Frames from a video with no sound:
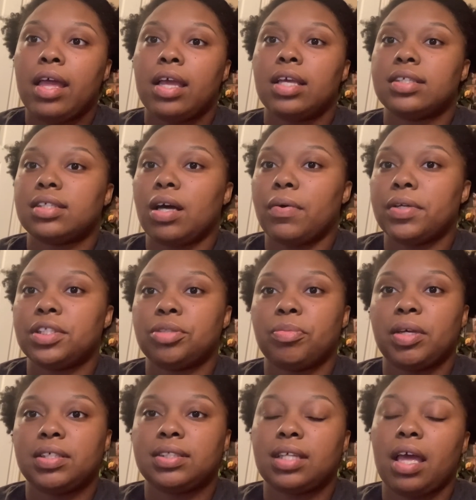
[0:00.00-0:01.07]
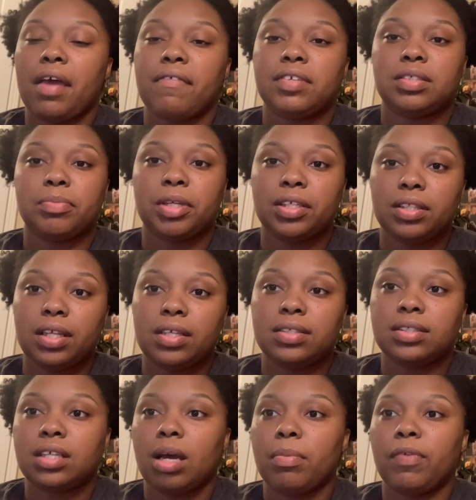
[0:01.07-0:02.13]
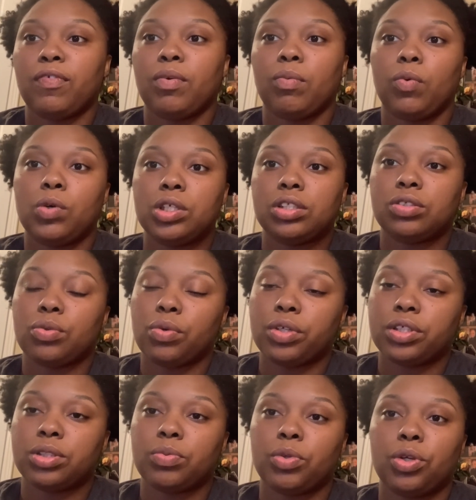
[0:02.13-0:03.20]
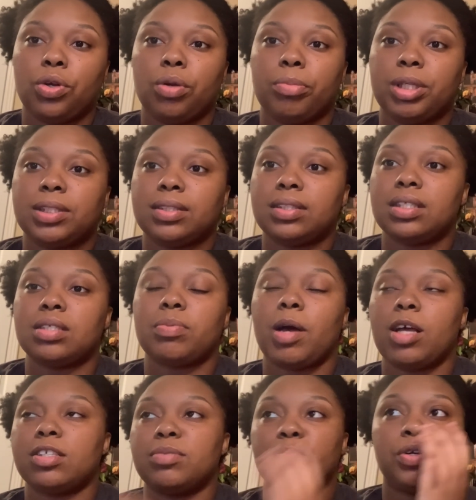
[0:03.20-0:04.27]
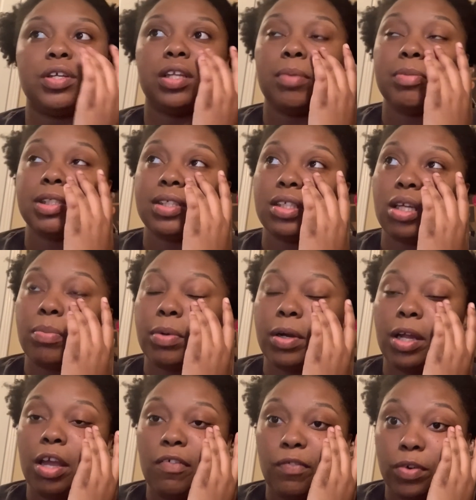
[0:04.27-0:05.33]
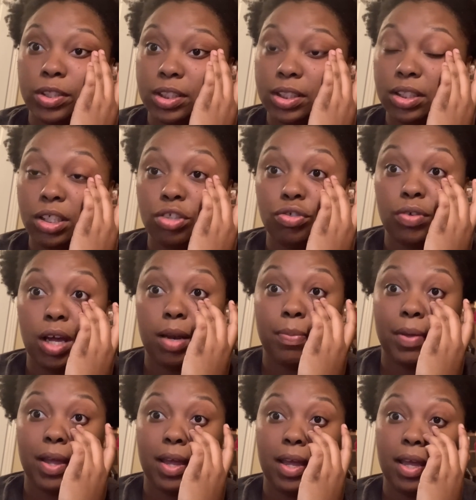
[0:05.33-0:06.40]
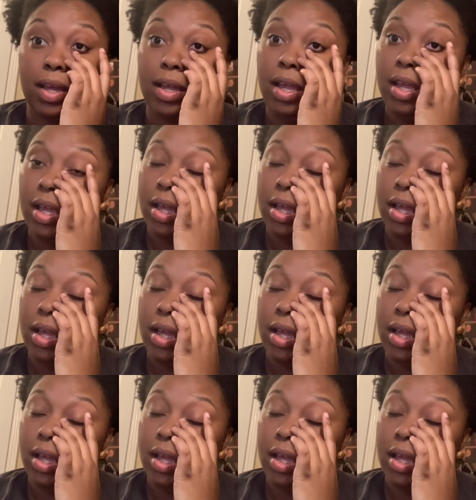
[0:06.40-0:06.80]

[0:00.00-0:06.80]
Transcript: It's always best to have as many things coming from one source when you're a business as possible. It limits the number of invoices that you got to pay.